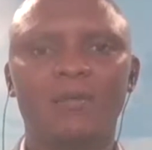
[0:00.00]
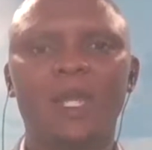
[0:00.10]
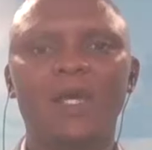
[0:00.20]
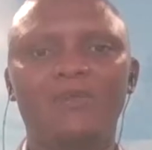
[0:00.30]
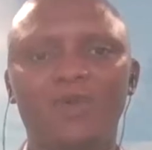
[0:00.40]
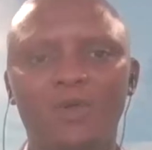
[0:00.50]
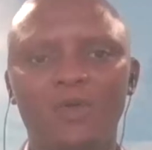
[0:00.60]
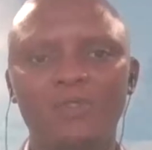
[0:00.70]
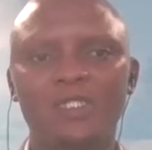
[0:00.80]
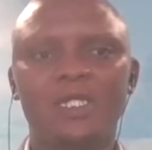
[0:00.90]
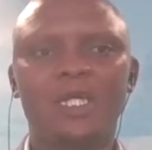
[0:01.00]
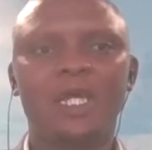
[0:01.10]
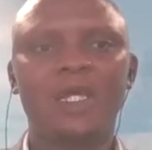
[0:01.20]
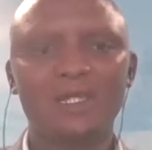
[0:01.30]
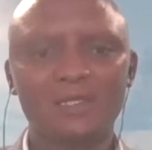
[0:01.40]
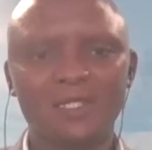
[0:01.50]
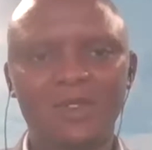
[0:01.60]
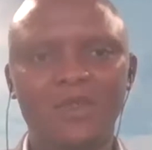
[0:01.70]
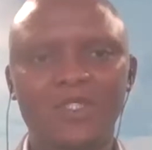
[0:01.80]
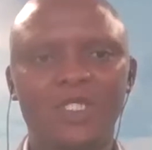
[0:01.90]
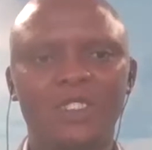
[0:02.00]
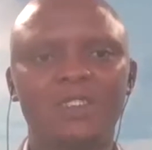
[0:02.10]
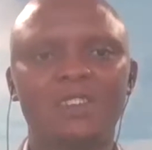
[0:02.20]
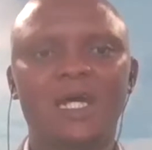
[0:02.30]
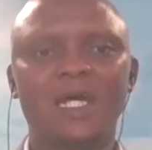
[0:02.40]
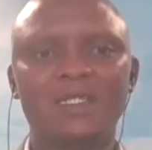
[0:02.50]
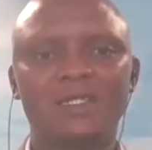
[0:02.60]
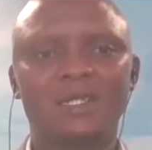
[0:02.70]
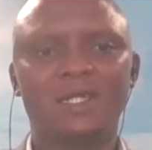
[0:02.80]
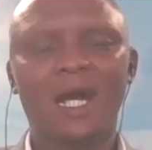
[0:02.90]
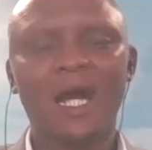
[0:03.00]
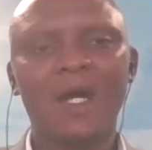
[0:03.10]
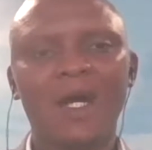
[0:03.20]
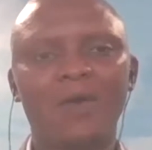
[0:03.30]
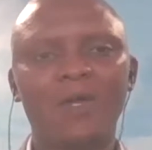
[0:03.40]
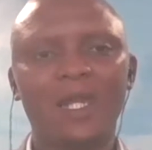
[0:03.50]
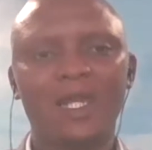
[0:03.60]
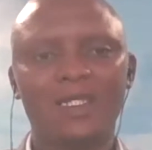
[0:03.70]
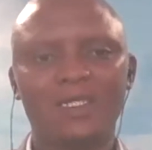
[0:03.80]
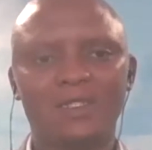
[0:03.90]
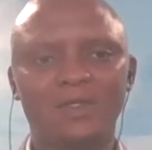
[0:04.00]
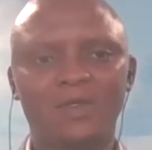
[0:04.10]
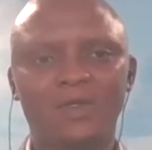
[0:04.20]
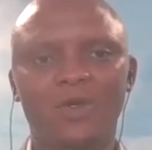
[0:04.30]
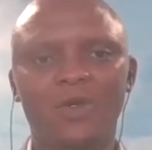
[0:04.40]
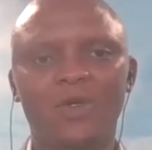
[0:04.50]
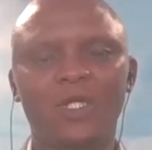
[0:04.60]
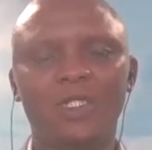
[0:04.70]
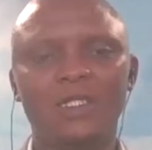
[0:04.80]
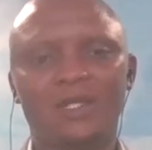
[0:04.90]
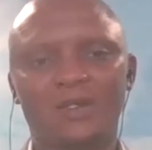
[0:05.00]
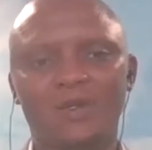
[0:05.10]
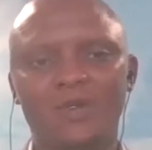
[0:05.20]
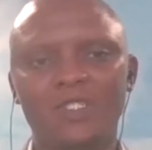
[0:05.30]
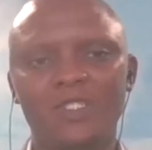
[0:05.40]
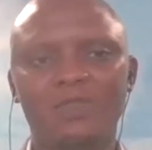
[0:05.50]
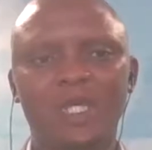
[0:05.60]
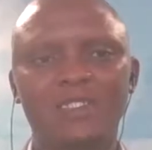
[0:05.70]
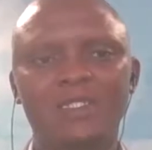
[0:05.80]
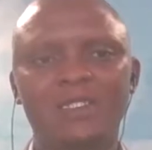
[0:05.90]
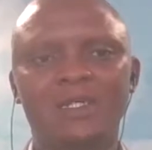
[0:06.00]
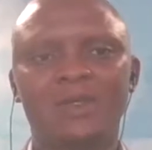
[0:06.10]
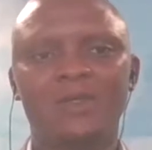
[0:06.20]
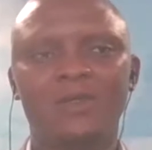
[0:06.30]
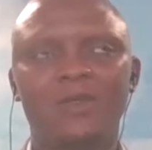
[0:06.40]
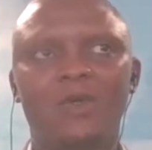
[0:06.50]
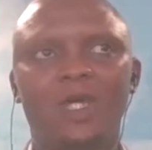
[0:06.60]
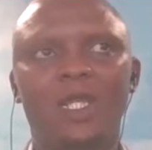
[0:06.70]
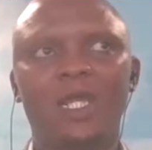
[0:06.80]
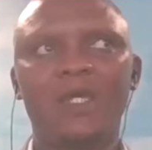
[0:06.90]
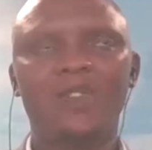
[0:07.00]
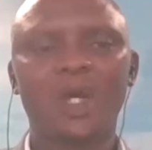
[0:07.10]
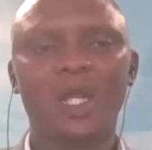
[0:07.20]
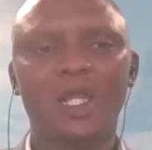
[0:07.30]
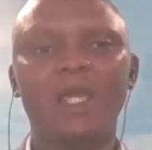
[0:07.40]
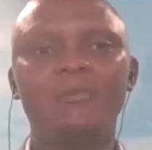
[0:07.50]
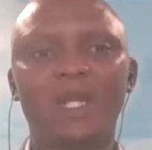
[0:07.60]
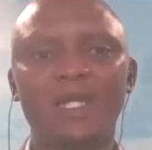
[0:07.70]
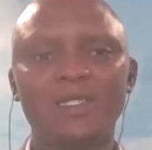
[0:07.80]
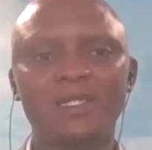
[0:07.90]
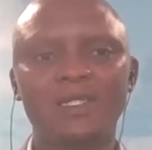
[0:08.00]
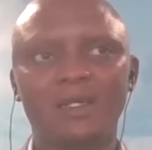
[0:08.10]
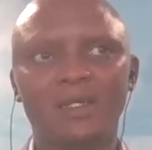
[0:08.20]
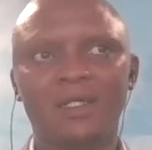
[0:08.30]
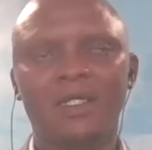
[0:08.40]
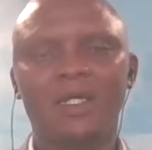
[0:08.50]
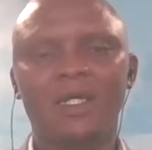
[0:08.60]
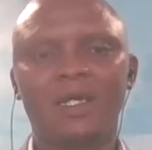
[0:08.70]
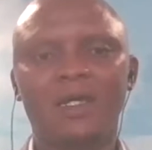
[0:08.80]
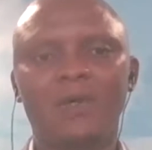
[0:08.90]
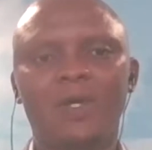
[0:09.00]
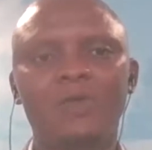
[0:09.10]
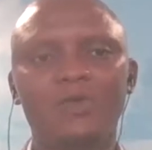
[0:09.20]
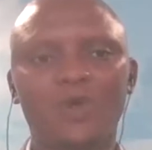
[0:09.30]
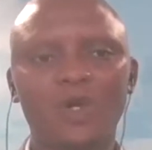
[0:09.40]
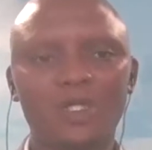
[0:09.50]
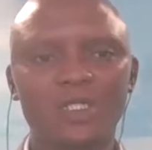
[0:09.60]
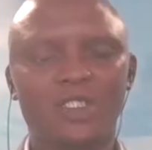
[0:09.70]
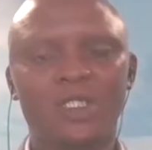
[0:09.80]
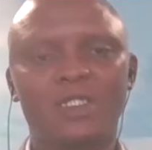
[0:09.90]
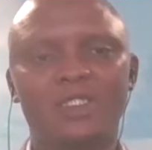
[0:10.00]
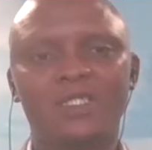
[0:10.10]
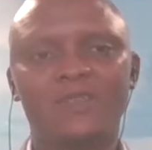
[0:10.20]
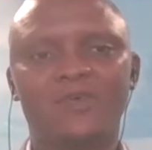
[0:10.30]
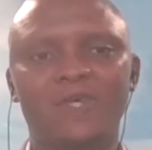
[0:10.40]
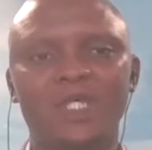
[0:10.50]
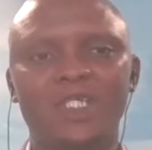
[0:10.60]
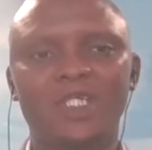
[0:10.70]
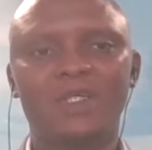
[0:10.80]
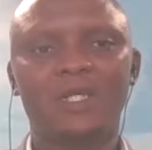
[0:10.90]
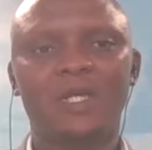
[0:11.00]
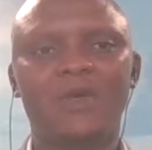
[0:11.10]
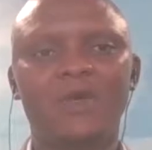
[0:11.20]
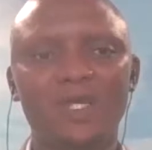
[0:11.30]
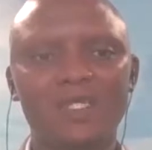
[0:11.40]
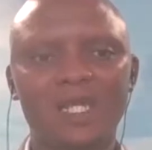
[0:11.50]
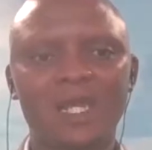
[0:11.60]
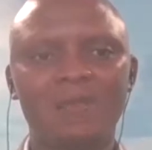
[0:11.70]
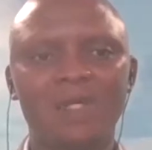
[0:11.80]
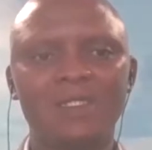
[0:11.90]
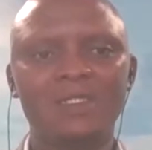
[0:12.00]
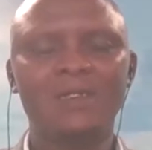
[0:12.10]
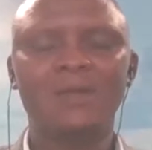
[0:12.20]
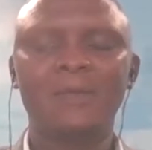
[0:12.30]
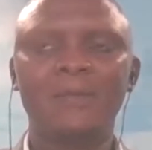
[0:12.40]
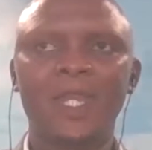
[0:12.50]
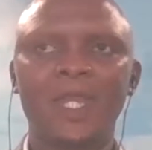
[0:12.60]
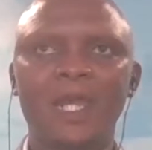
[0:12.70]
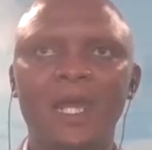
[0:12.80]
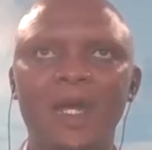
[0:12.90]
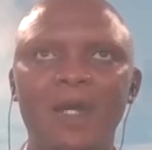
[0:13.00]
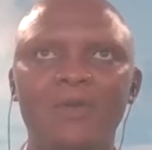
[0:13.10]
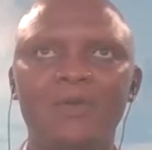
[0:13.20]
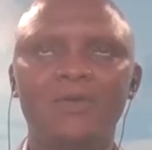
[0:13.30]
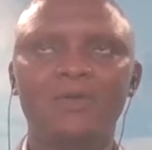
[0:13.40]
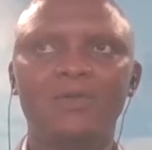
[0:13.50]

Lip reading: platforms and institutions that are already, in the technology space, and actually embracing what we call digital transformation and all its elements. Now,